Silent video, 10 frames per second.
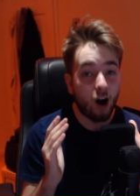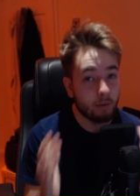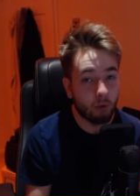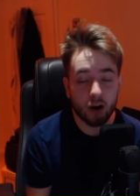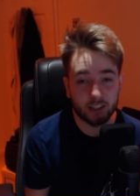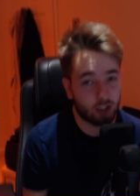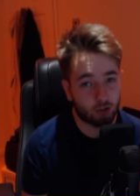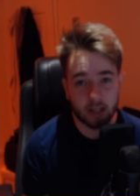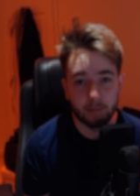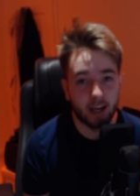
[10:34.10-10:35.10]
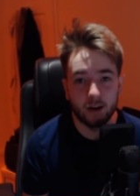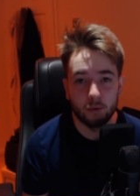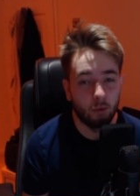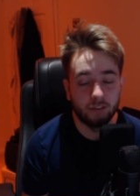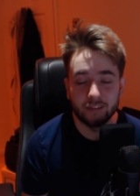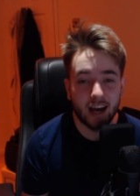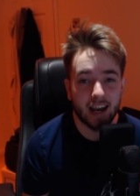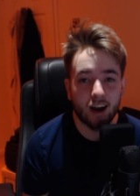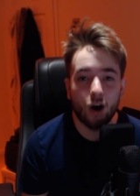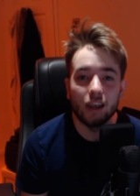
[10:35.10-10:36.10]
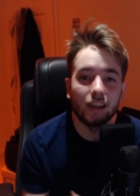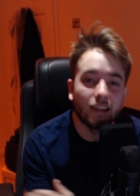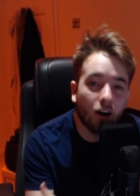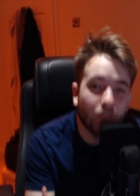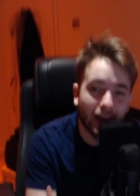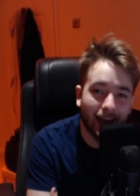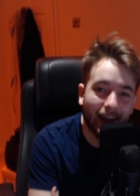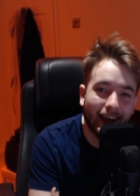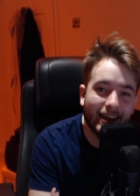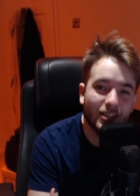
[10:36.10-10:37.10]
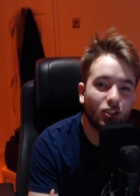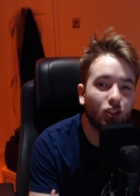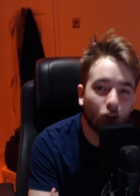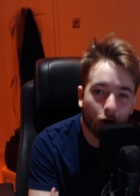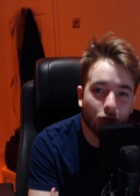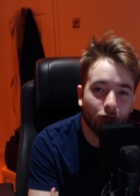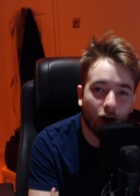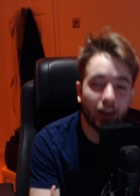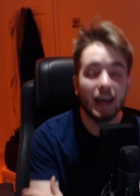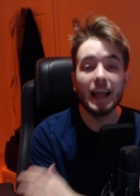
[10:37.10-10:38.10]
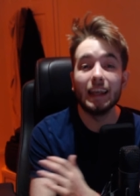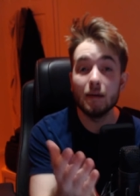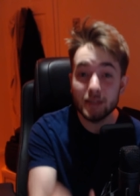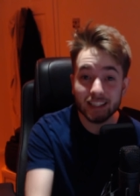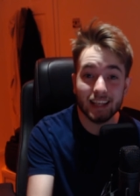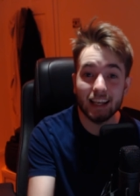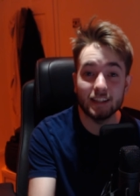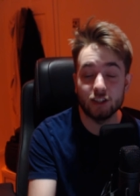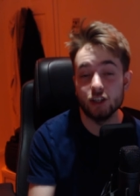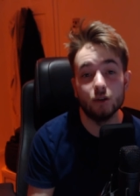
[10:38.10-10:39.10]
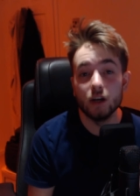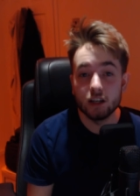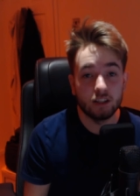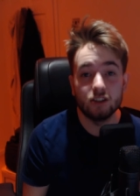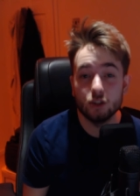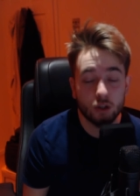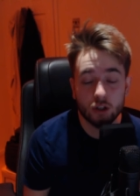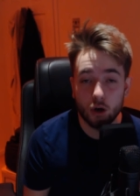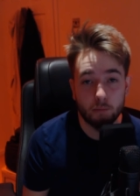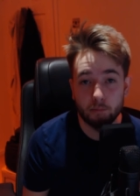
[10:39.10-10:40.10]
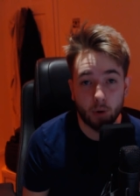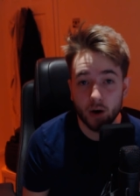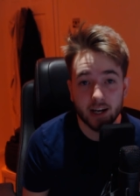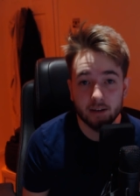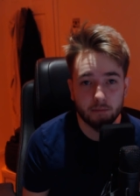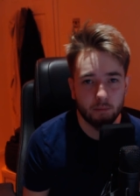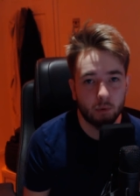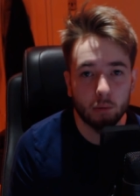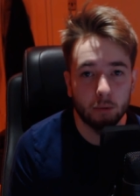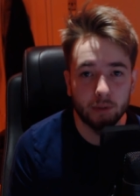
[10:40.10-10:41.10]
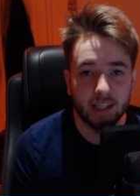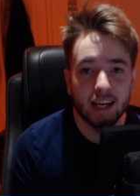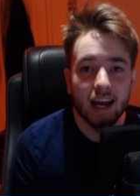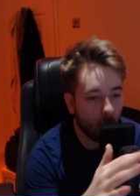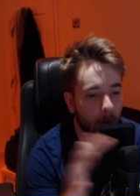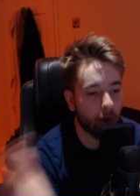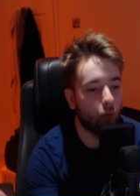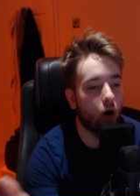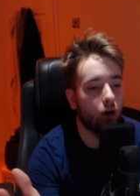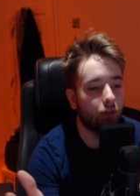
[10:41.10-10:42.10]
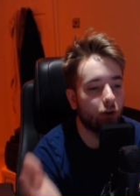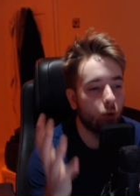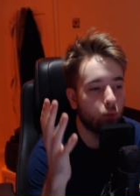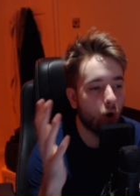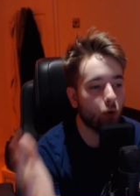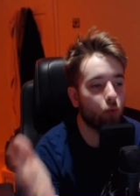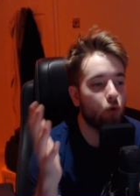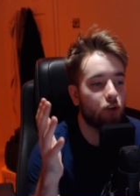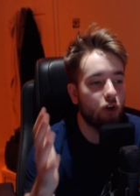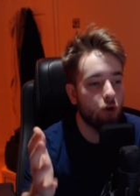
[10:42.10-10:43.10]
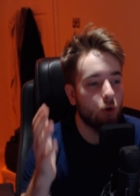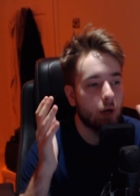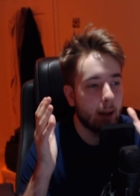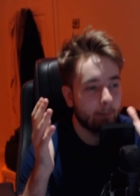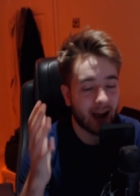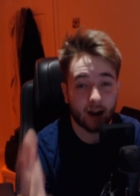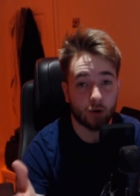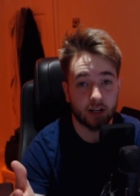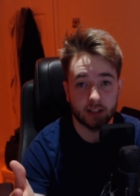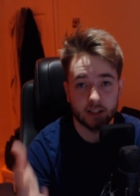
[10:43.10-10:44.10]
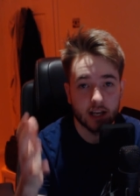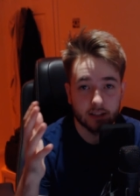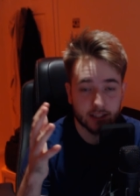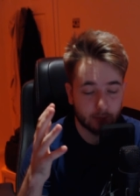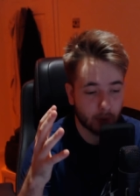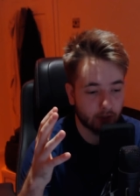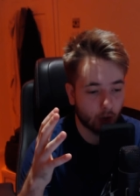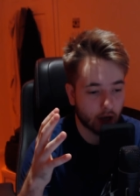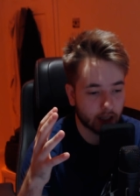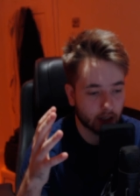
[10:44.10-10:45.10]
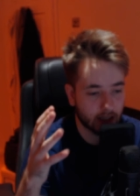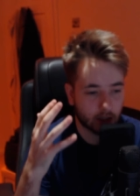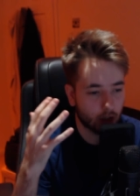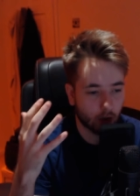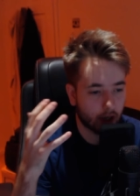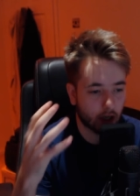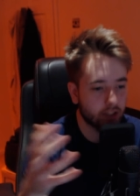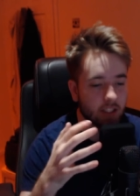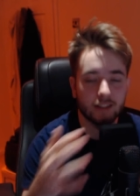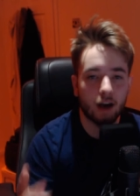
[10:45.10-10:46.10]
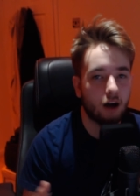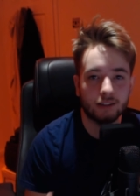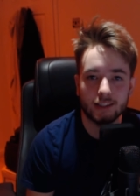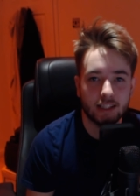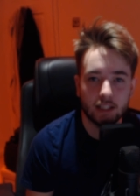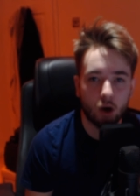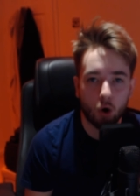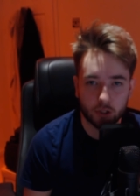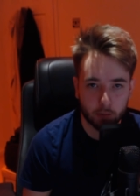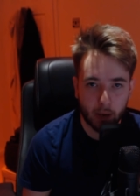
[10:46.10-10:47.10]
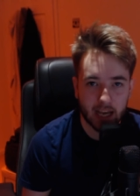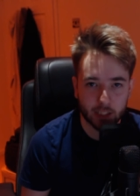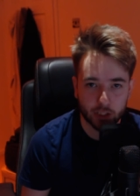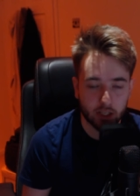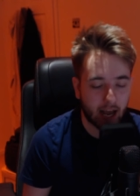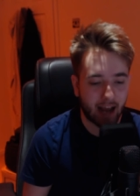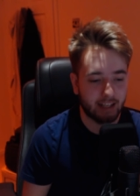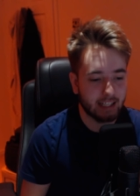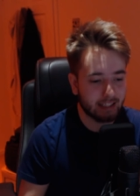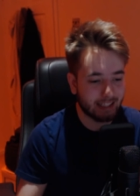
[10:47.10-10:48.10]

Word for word: I might stream it one day. I love it. It's so fun. Let me sell it to you because you could go buy it, probably. Open world, World War II, Paris, that's been like it's like under Nazi occupation, and